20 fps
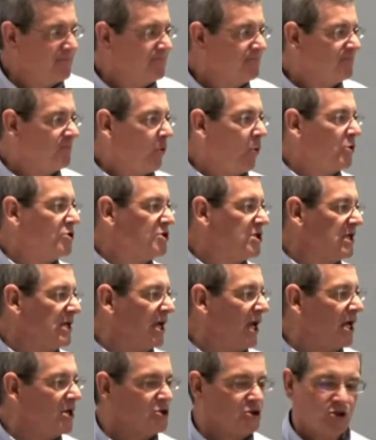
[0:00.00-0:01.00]

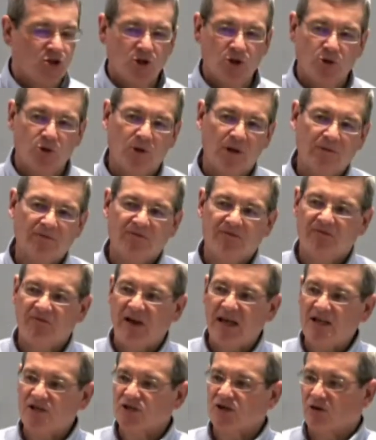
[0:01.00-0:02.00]
forcing us to
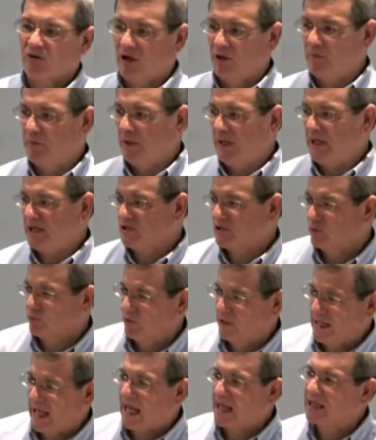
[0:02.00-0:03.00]
face our unpleasant
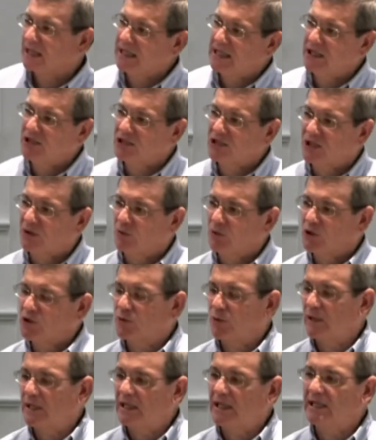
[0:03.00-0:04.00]
realities in
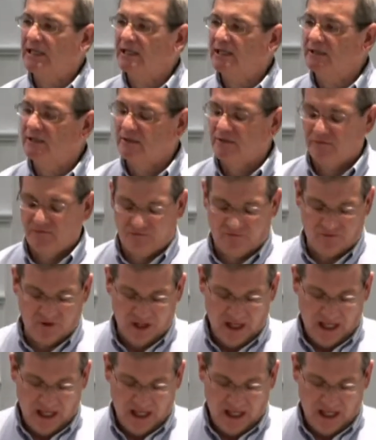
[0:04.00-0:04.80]
which we live